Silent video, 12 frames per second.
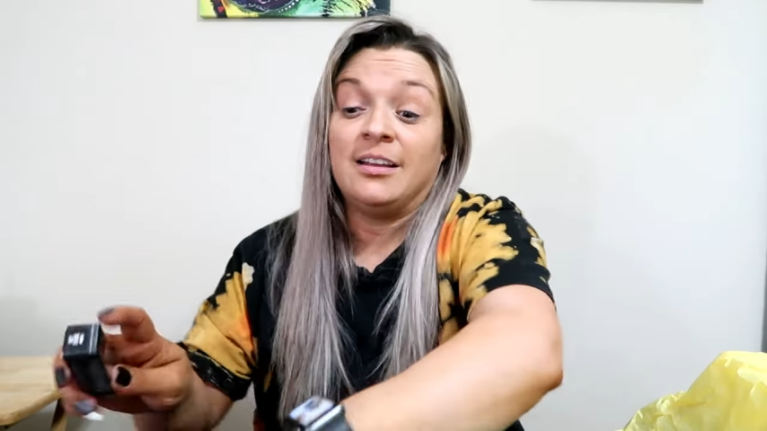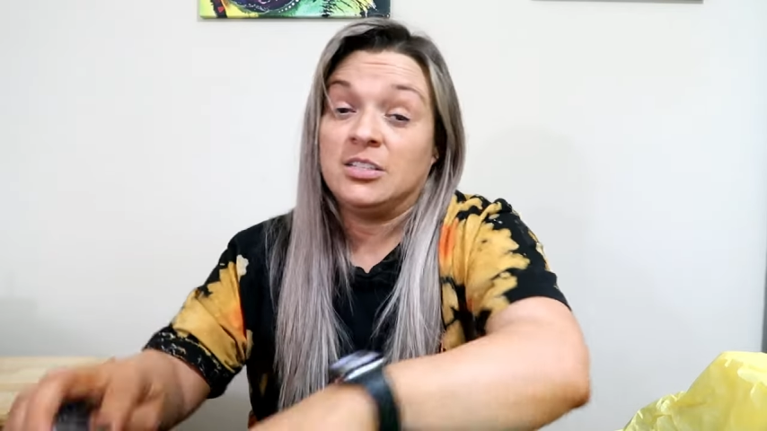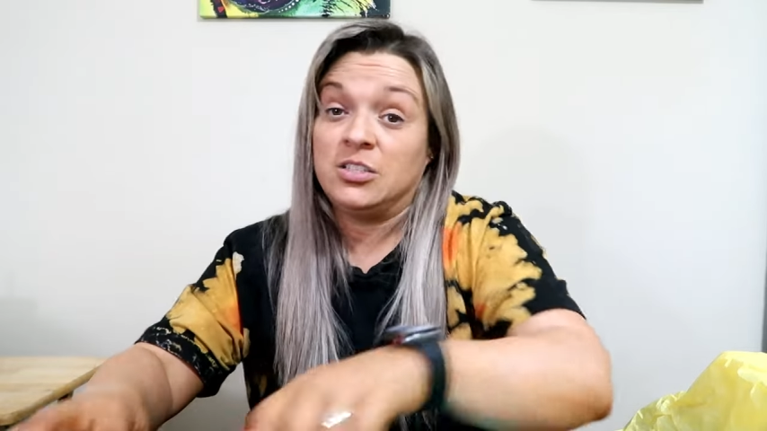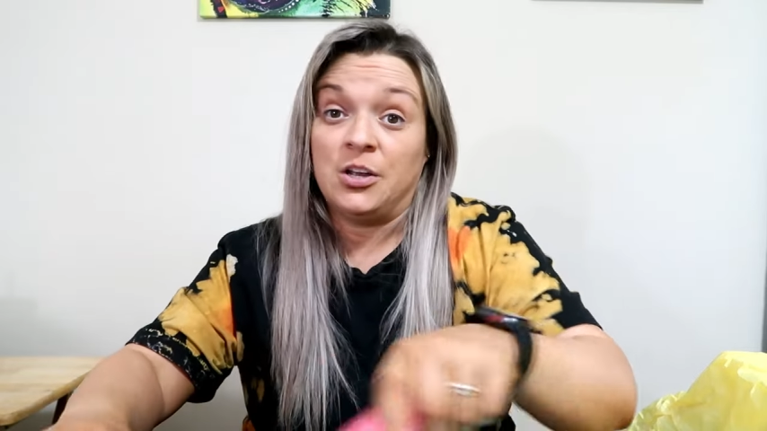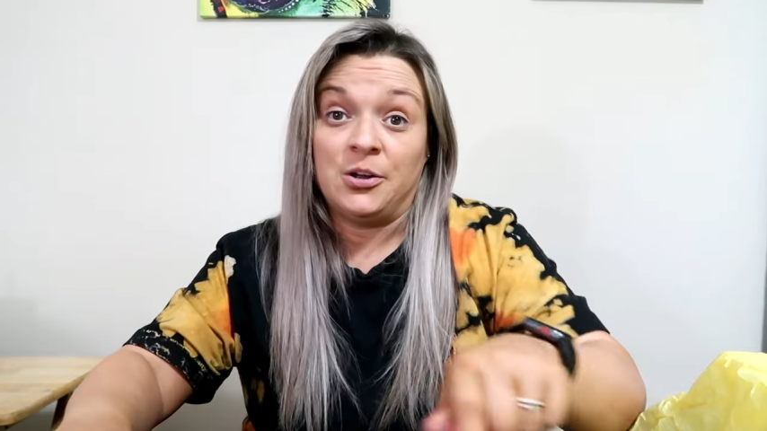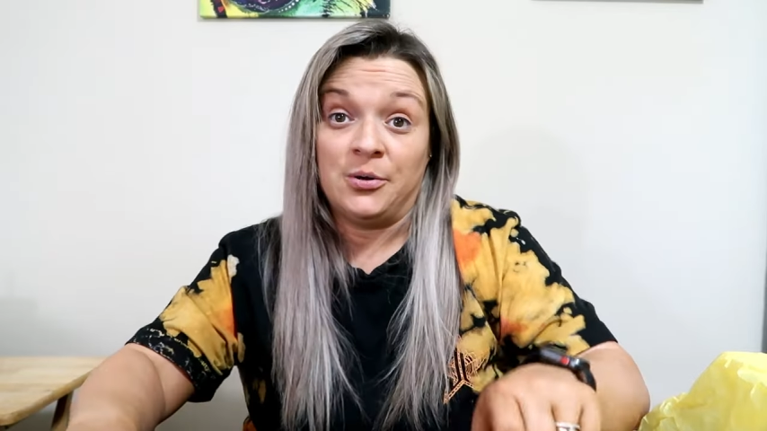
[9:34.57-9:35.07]

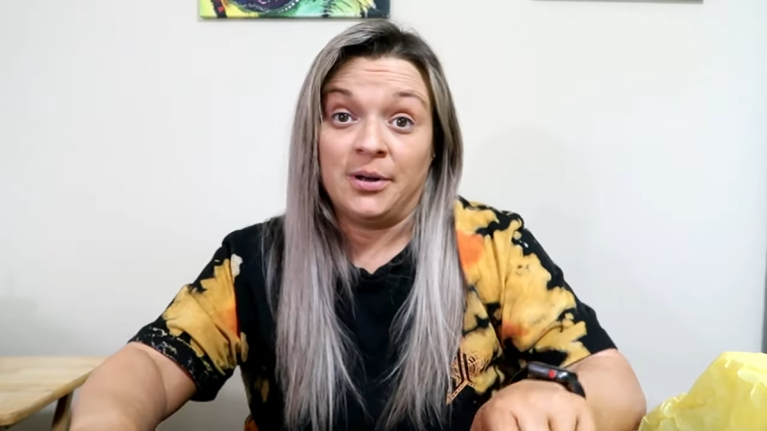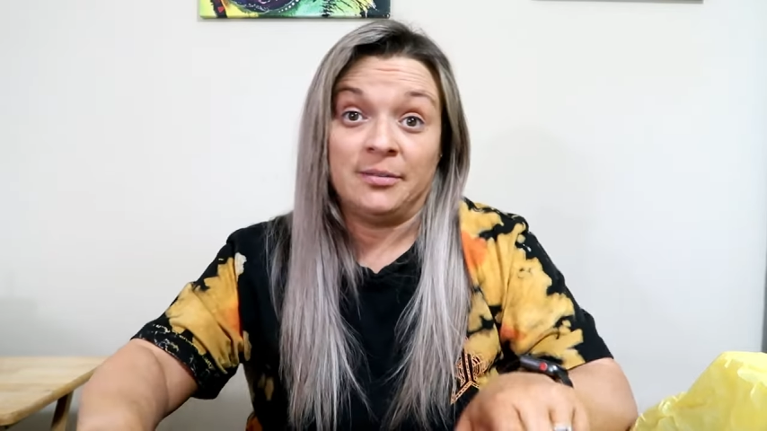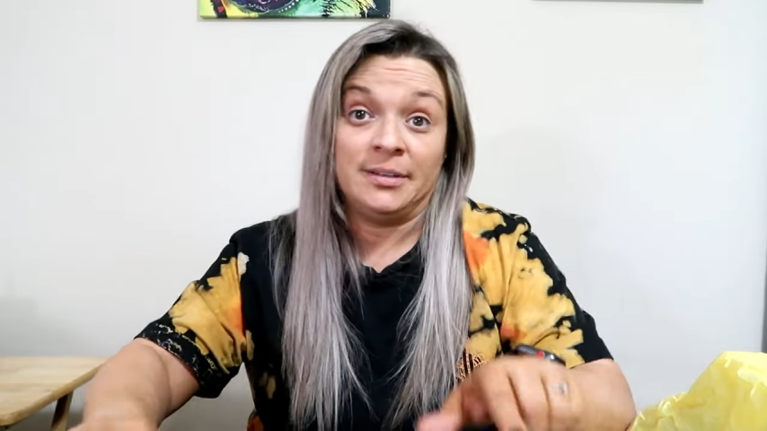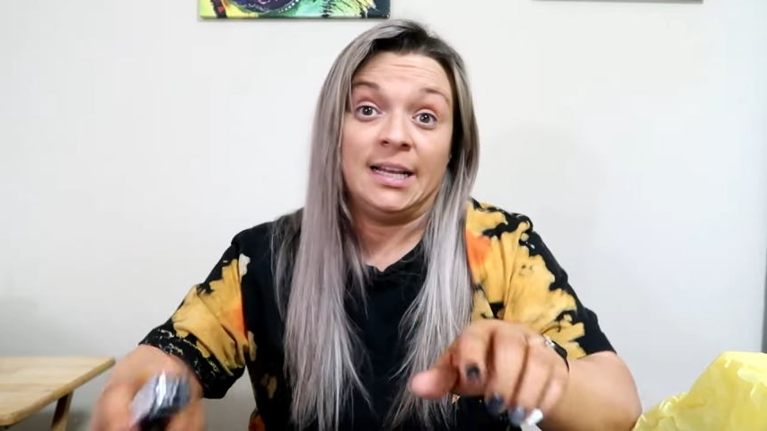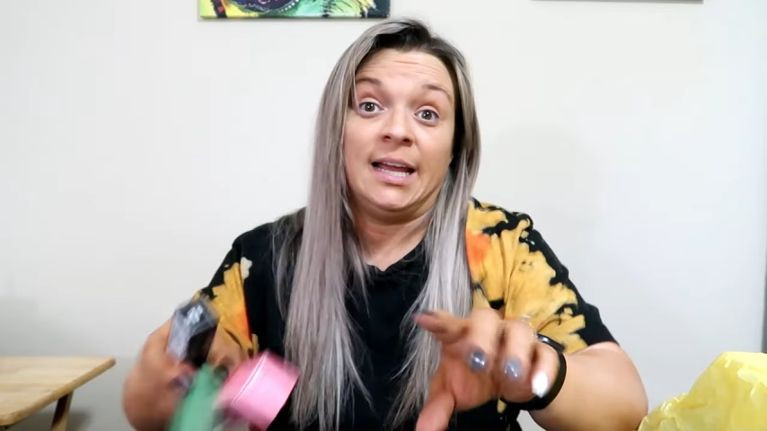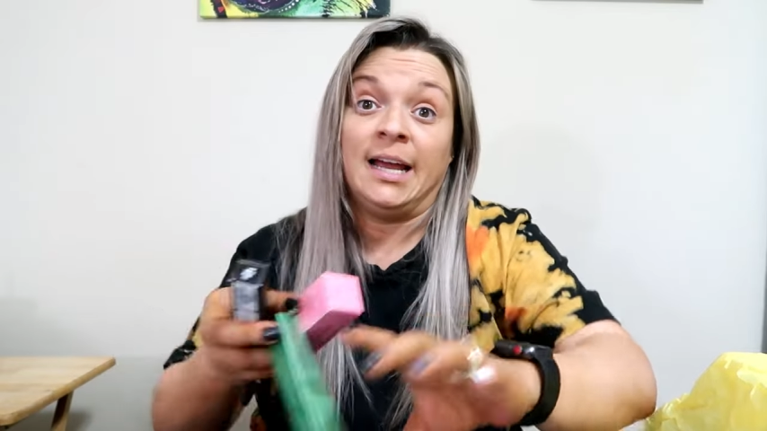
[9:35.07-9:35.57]
So I
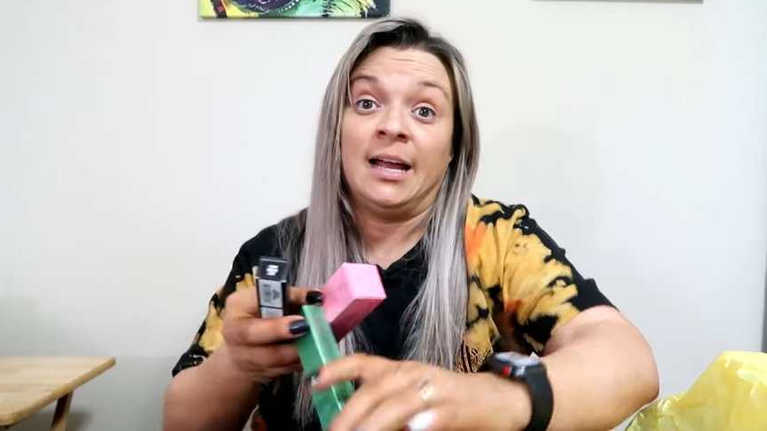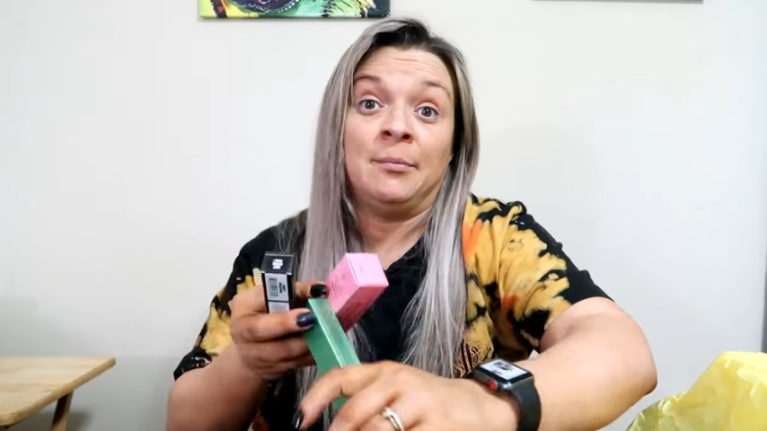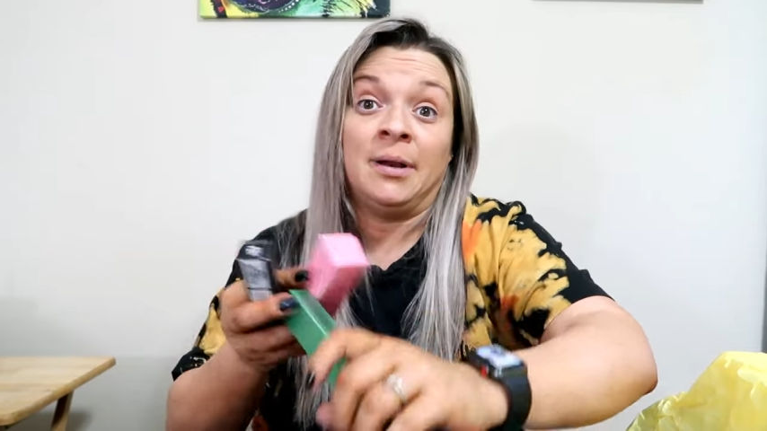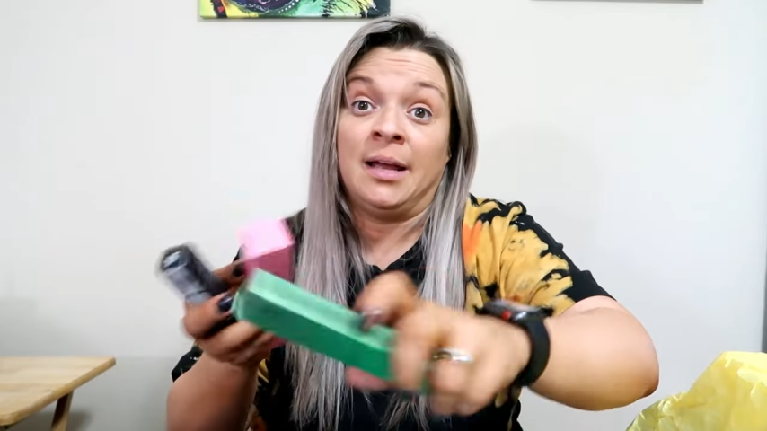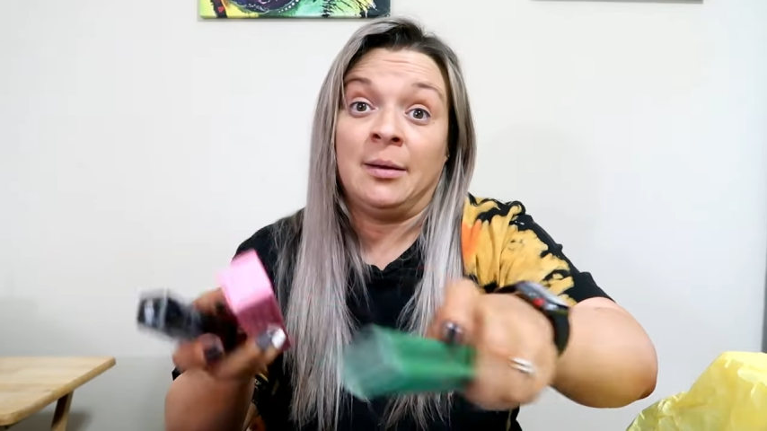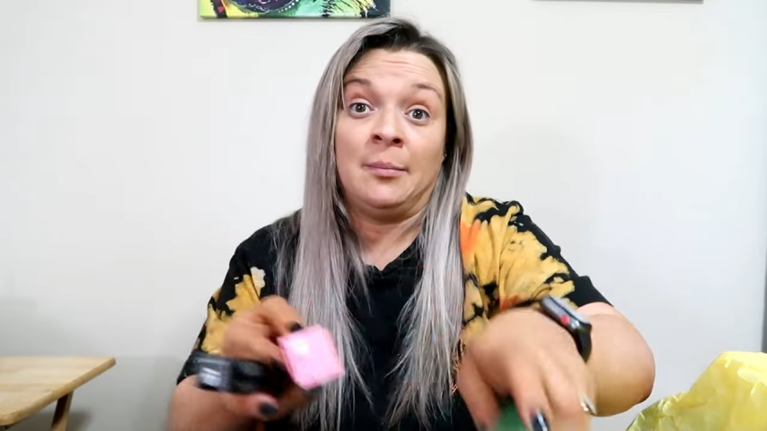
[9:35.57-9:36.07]
was like, I'm
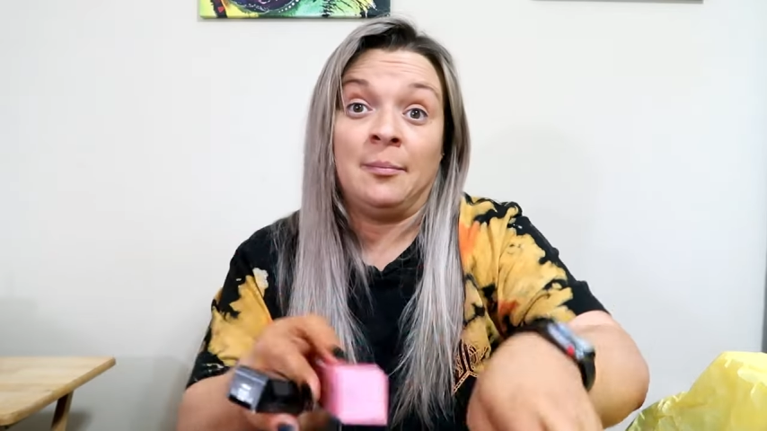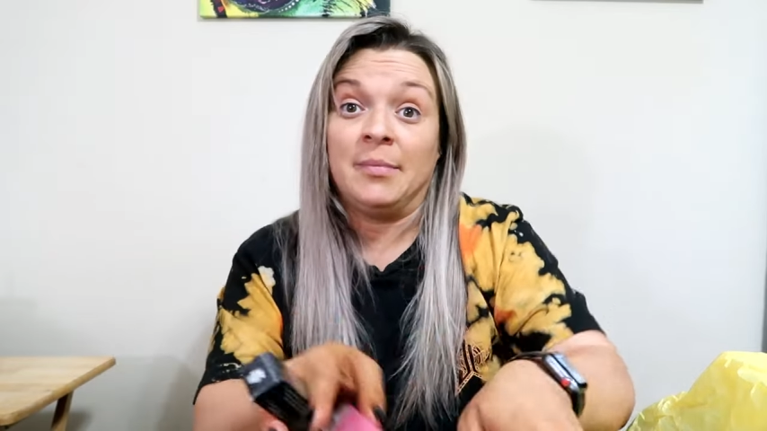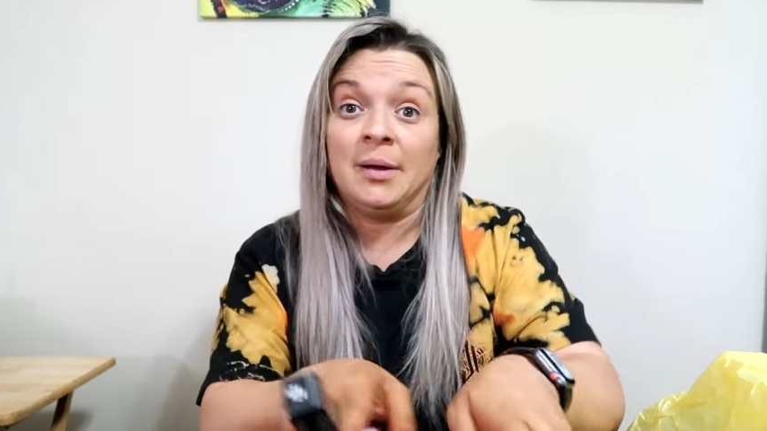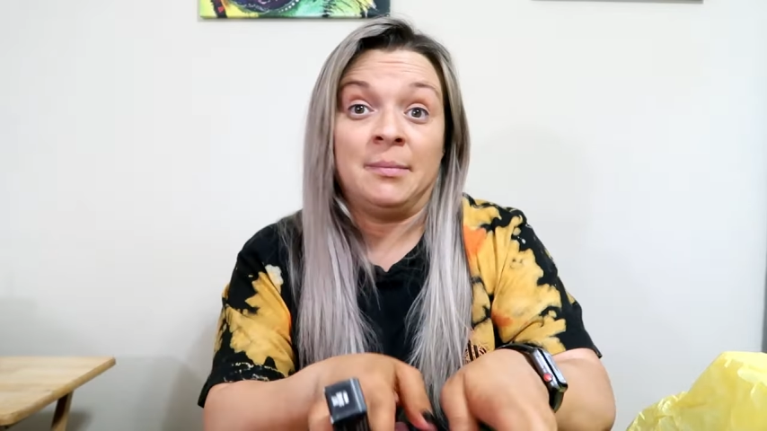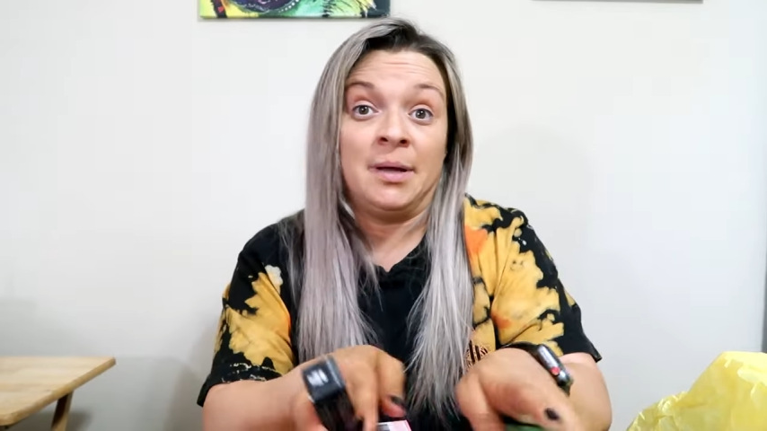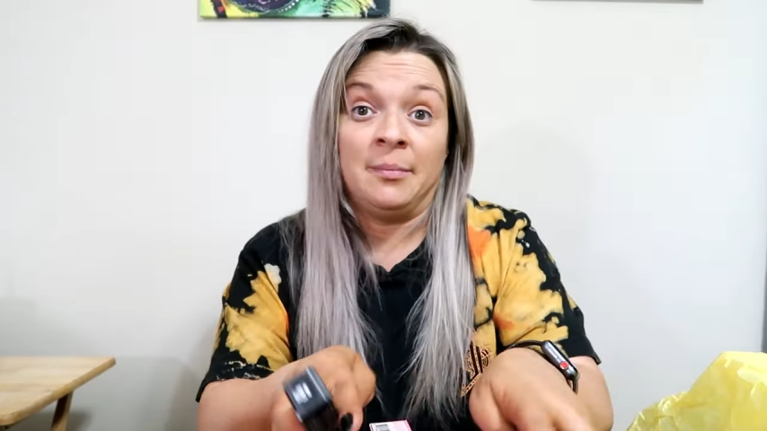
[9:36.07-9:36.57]
not,
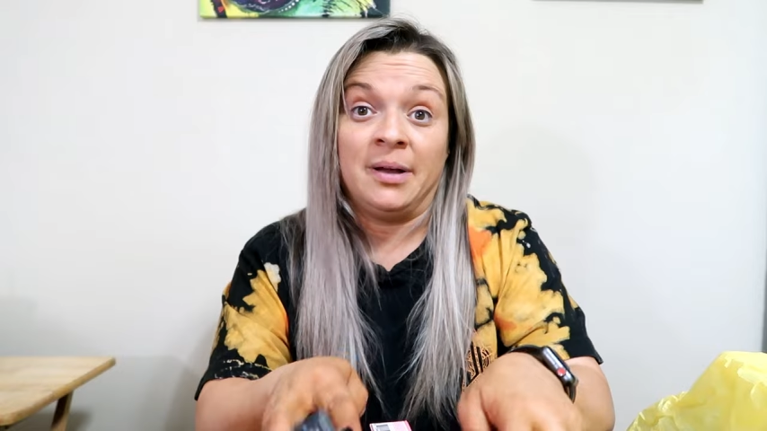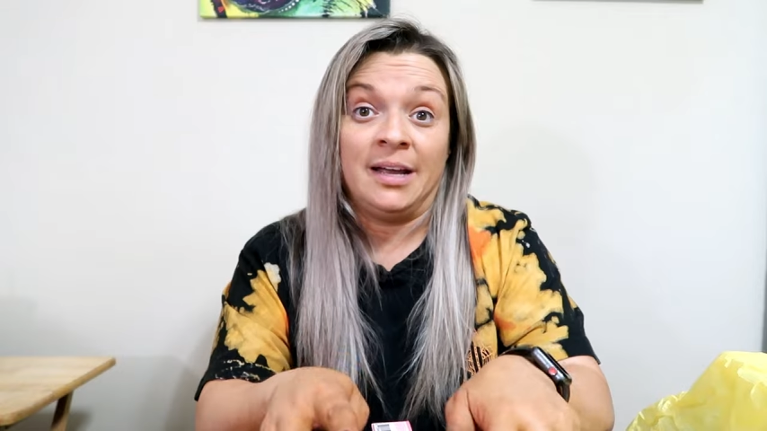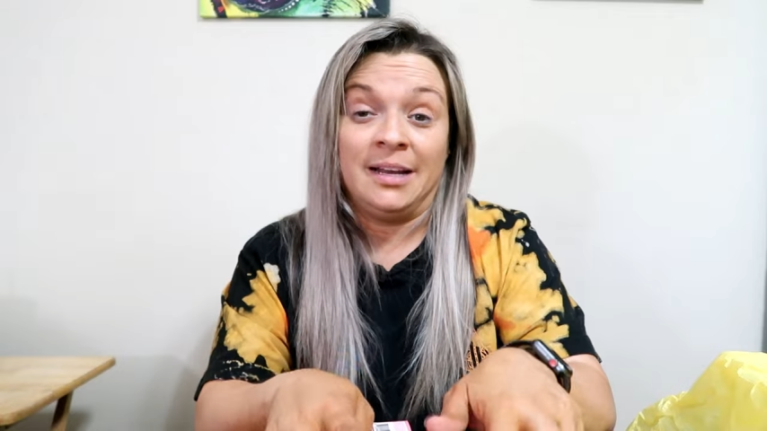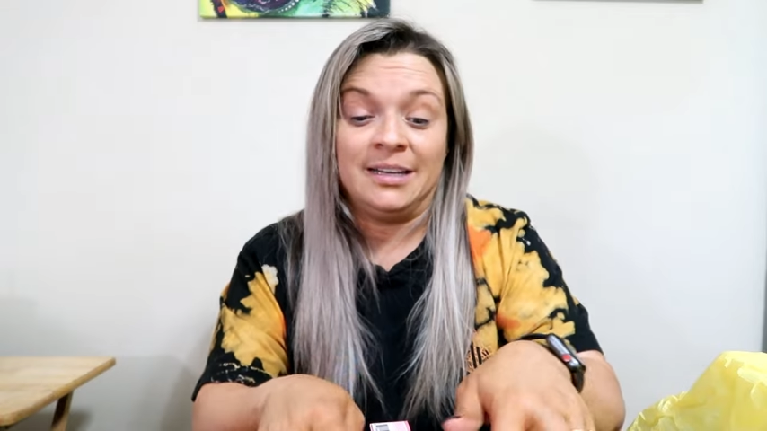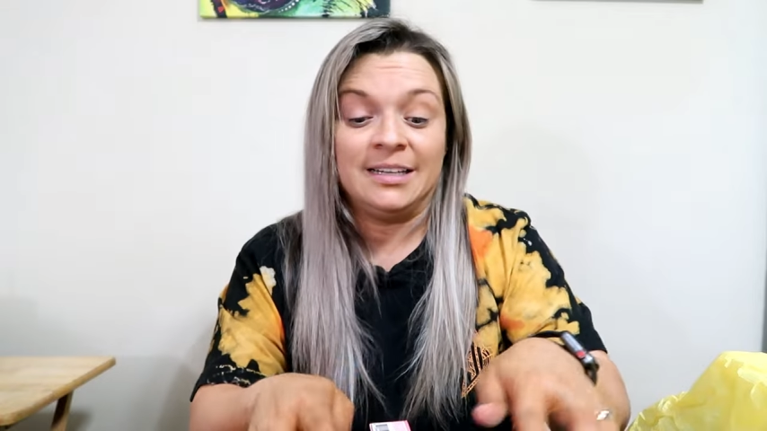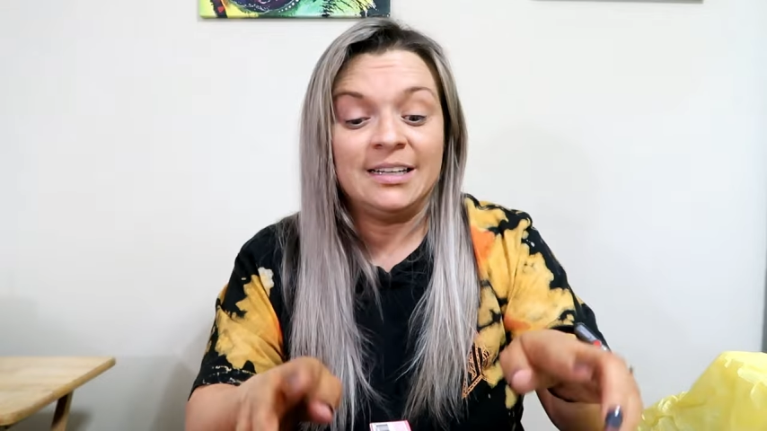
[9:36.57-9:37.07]
I'm not
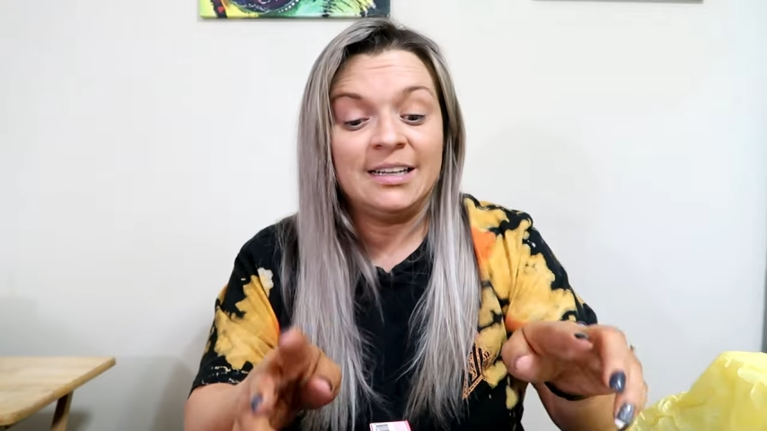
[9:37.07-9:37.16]
buying it.